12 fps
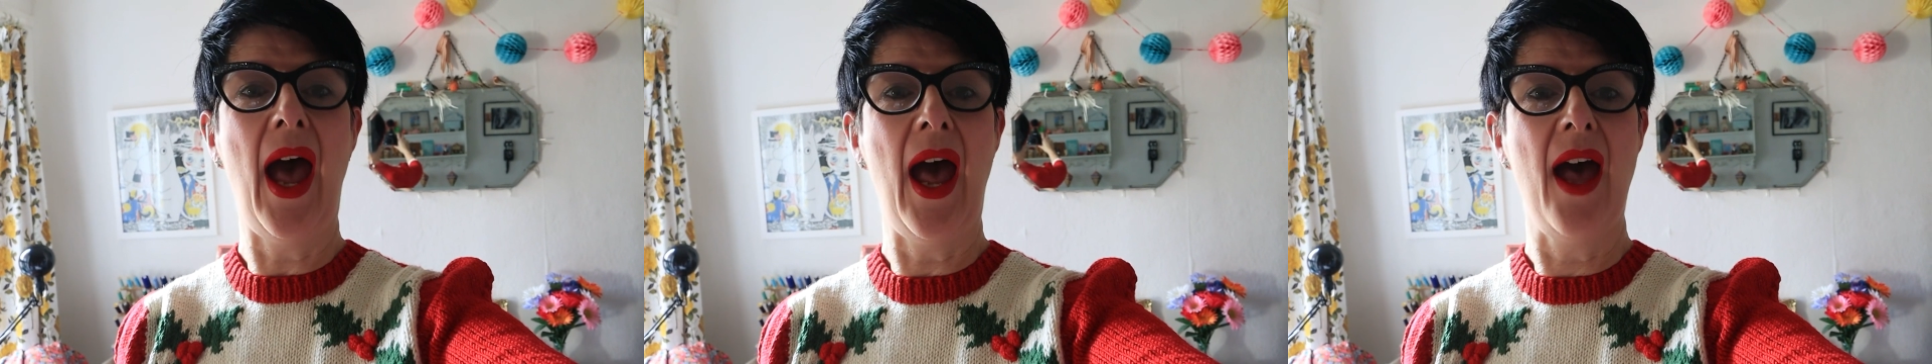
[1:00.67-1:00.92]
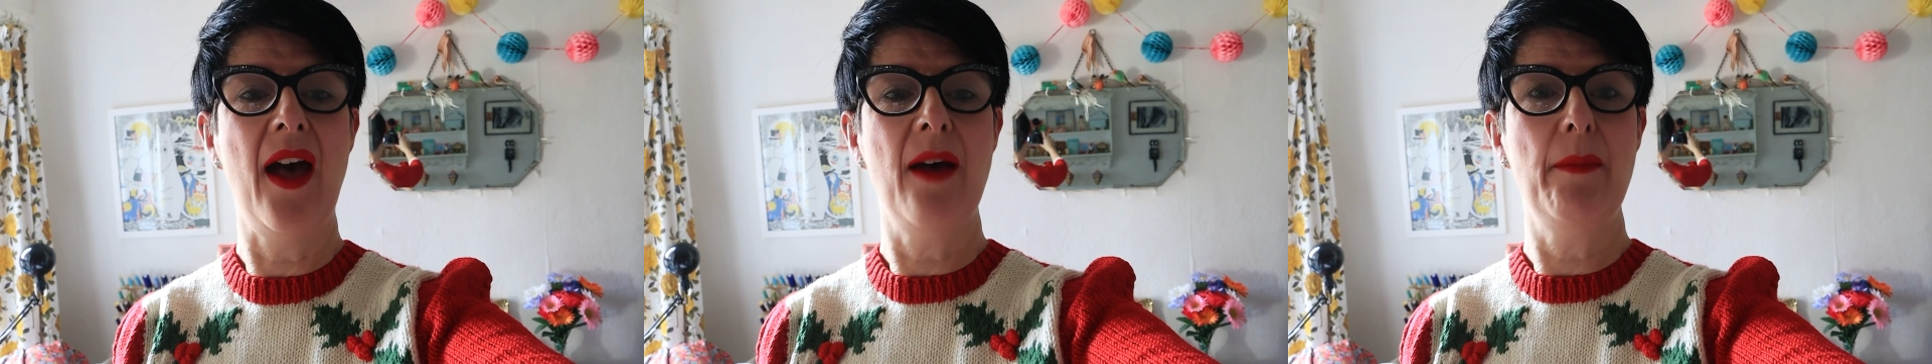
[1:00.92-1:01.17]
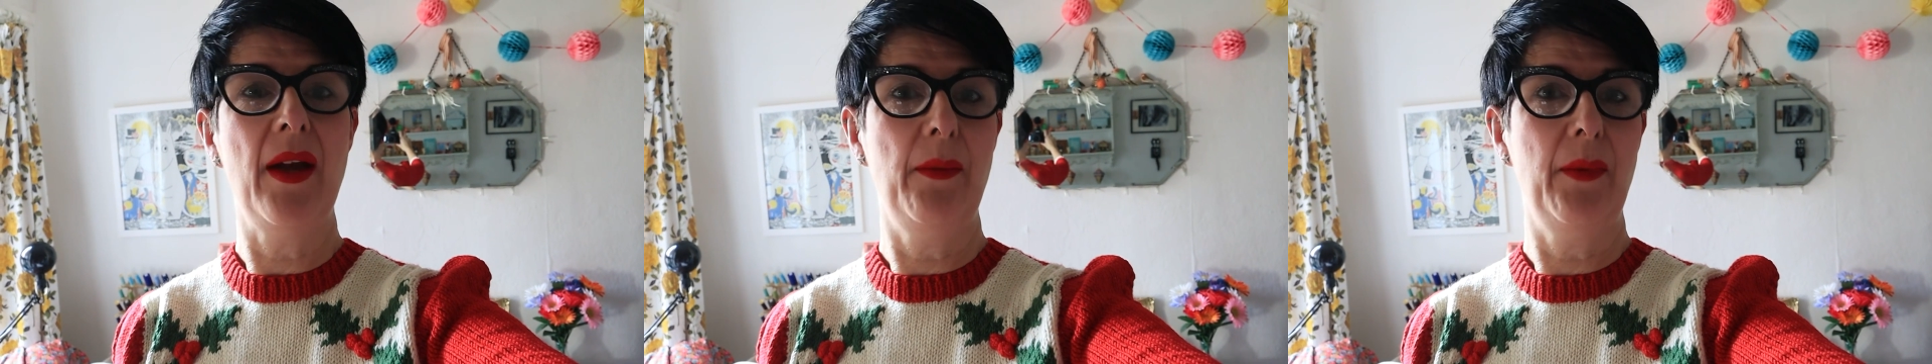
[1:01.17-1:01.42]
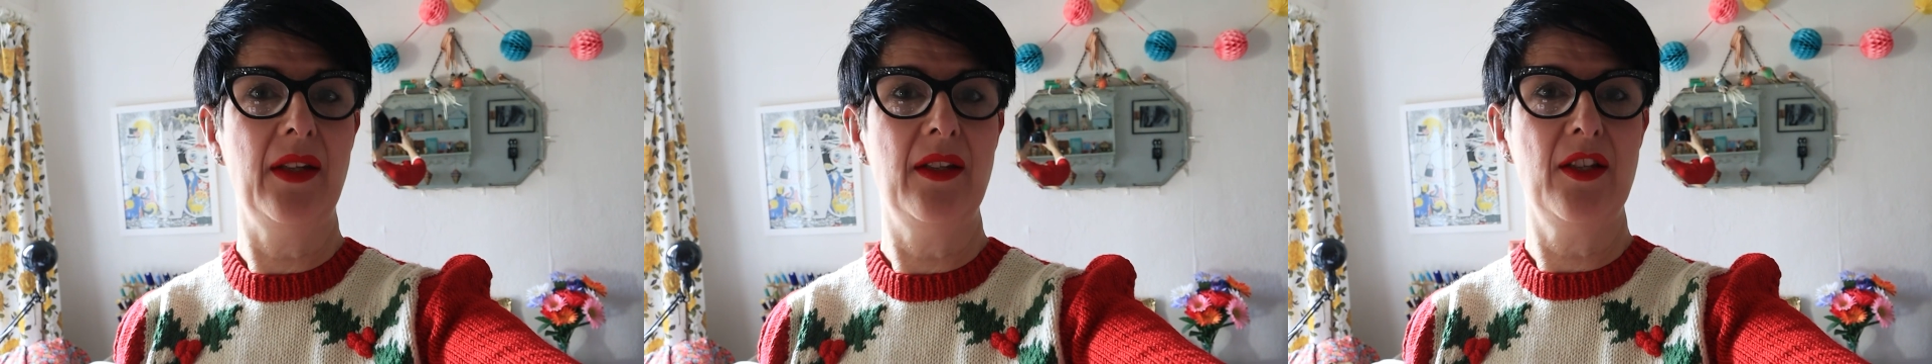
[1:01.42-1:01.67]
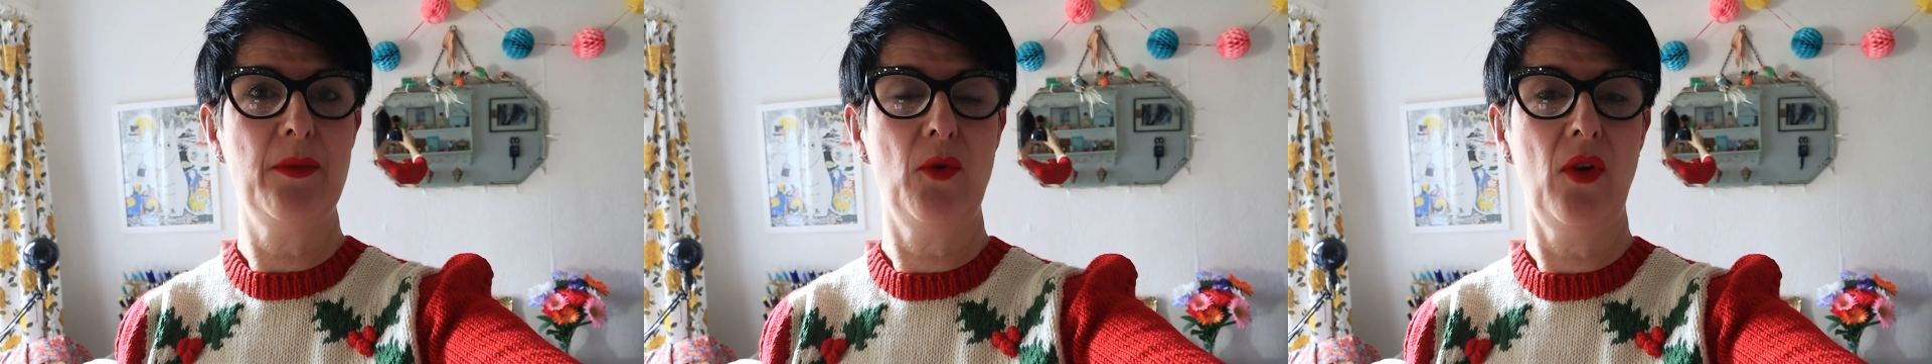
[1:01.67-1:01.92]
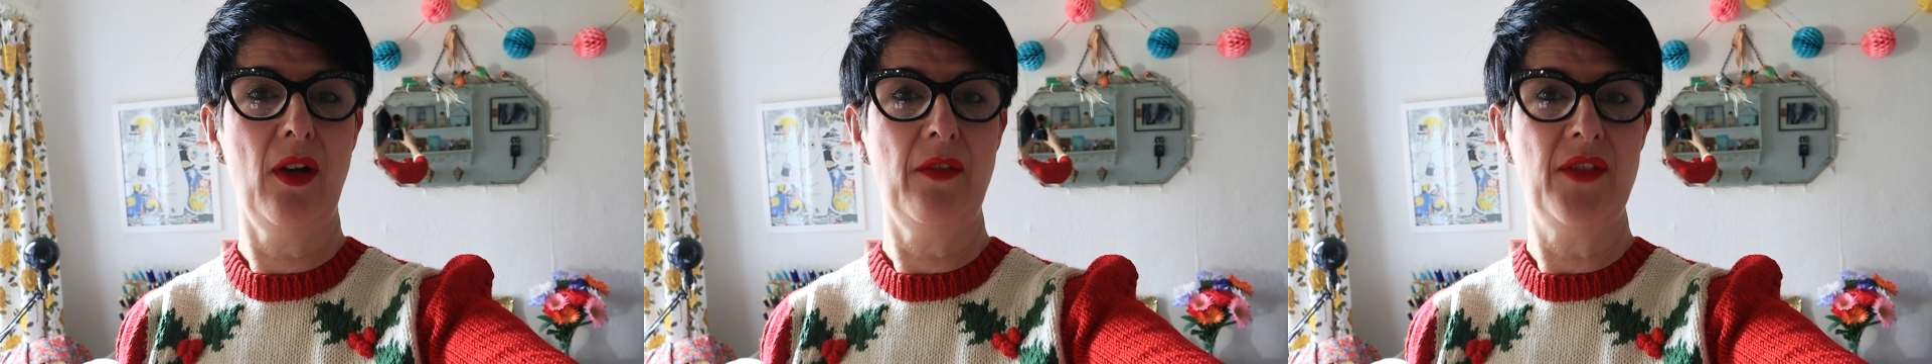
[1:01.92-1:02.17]
Um, and then we're going to do some
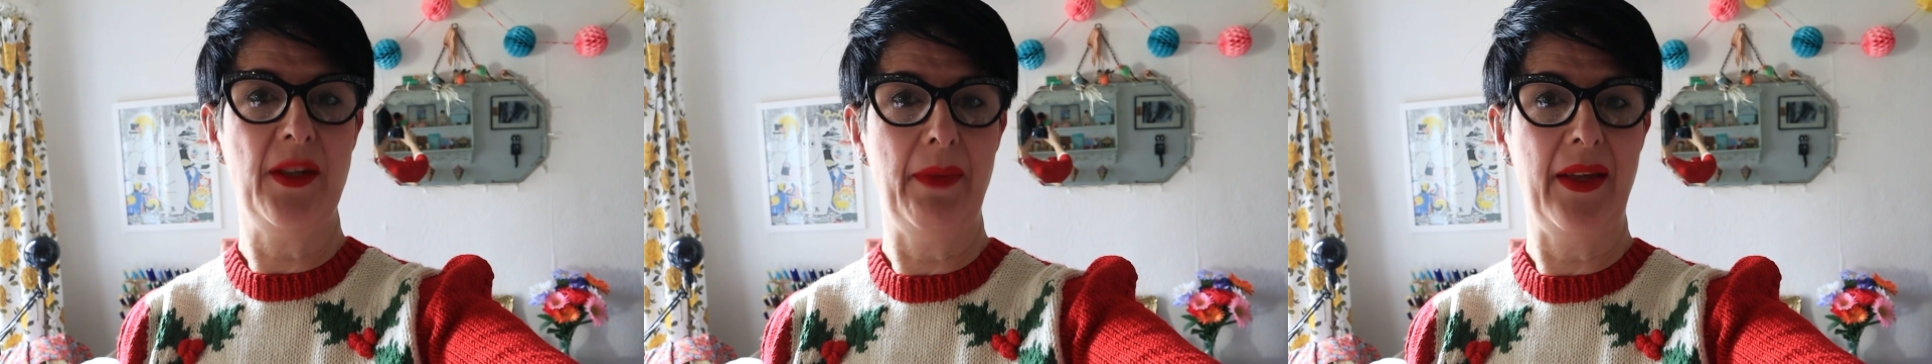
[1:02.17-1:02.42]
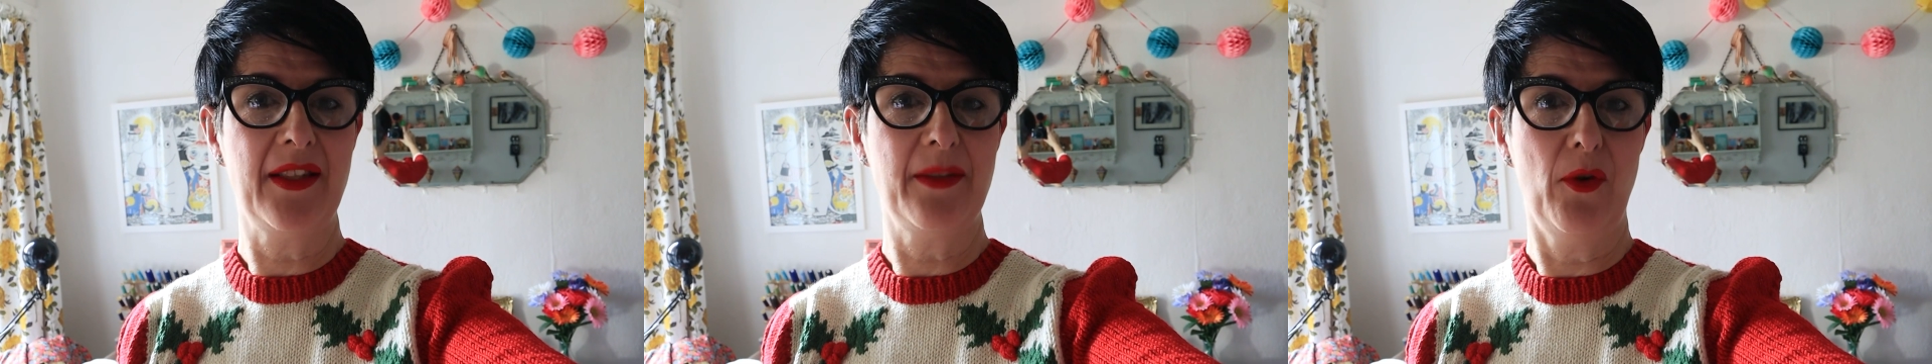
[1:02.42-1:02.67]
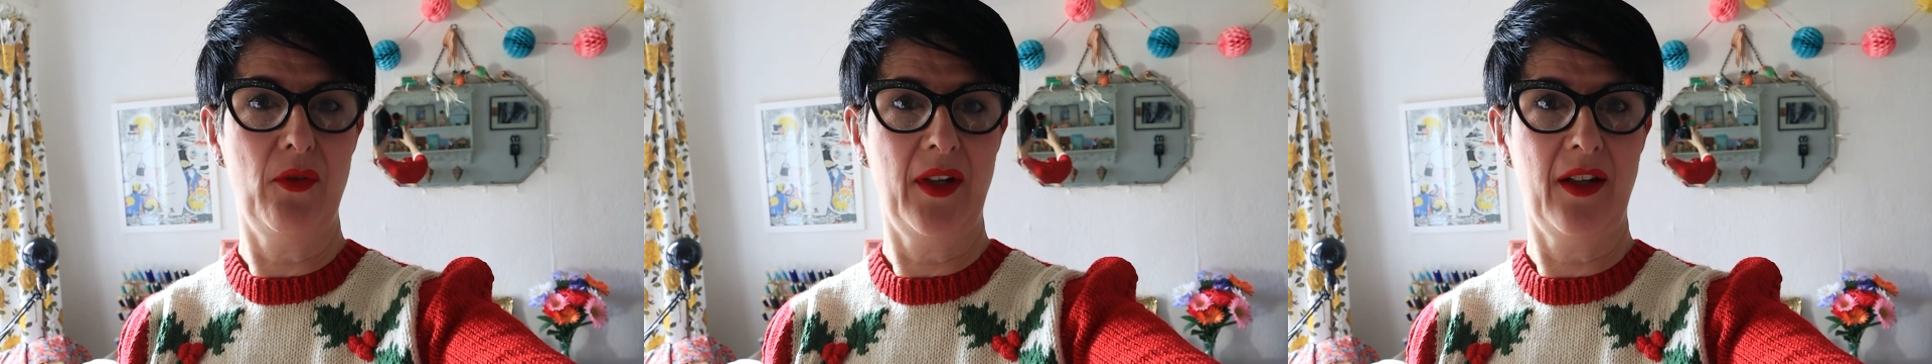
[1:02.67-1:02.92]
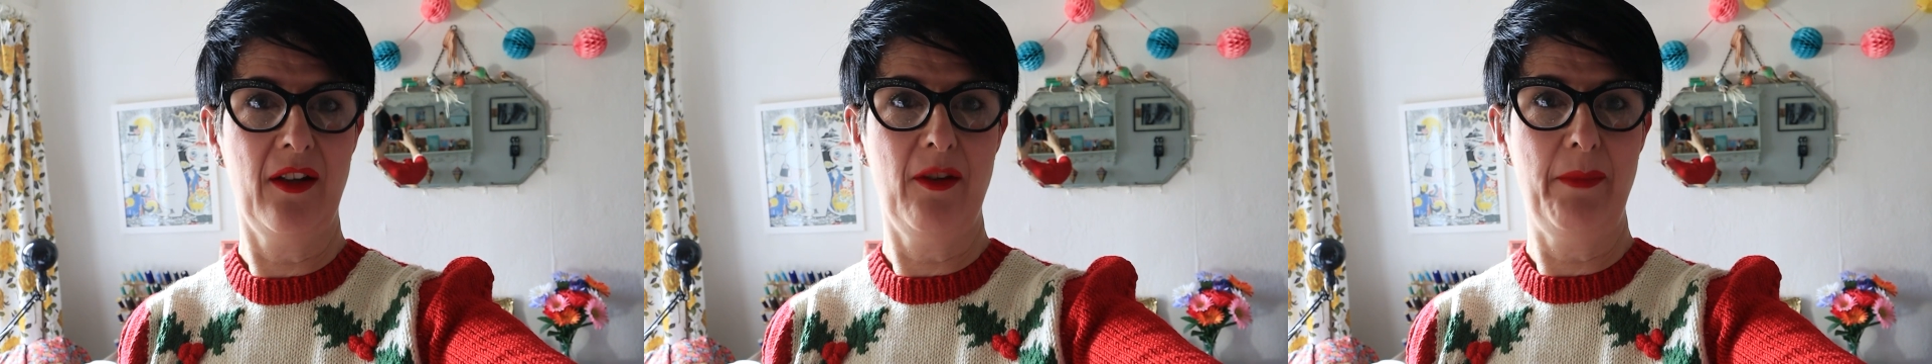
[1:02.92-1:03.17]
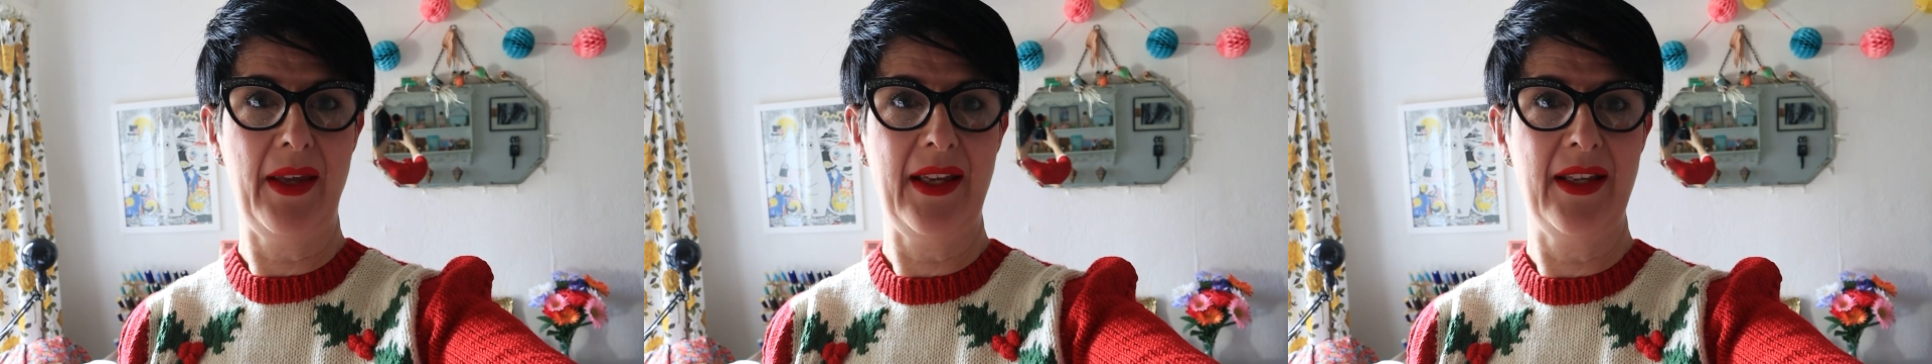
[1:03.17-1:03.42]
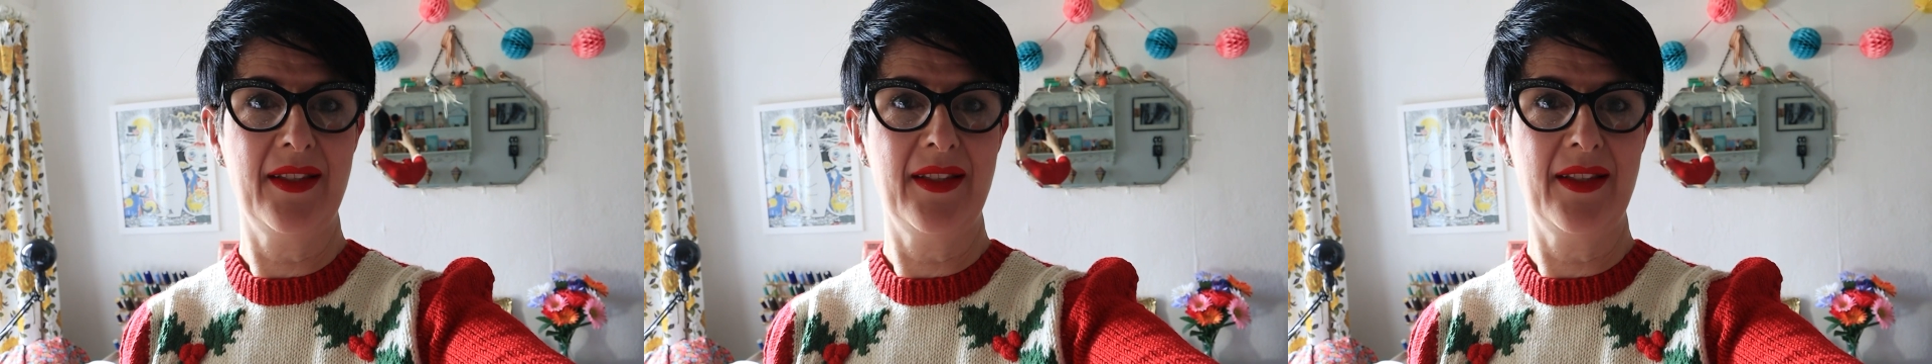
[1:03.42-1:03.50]
crafting, make some origami